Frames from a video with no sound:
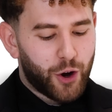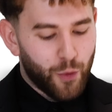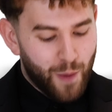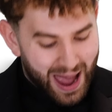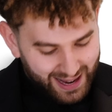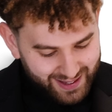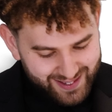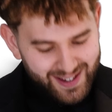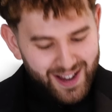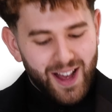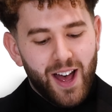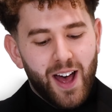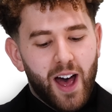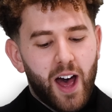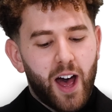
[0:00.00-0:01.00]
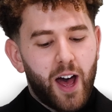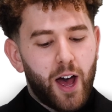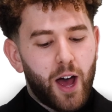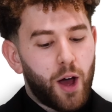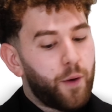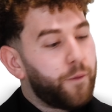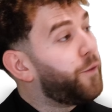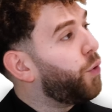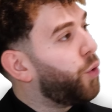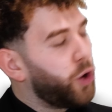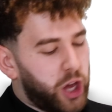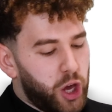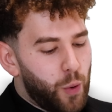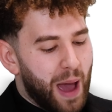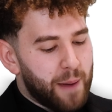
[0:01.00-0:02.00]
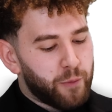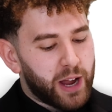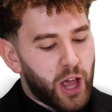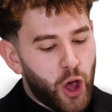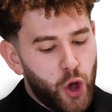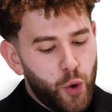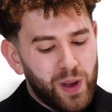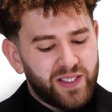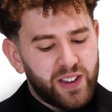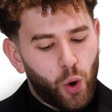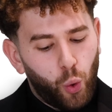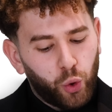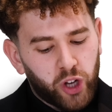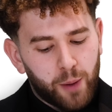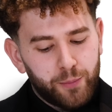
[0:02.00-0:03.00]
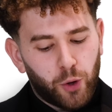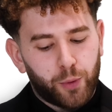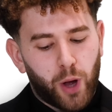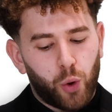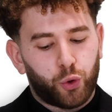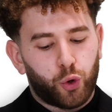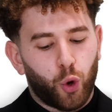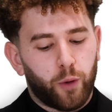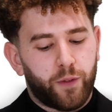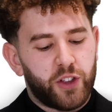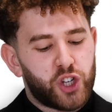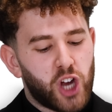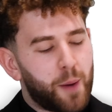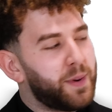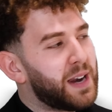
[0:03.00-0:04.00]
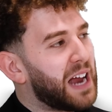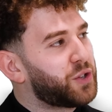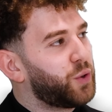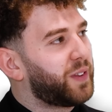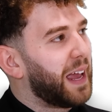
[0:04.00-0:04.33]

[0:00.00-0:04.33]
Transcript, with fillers: Correct. Uh, for you, Henry, who is the all-time top goalscorer for the German national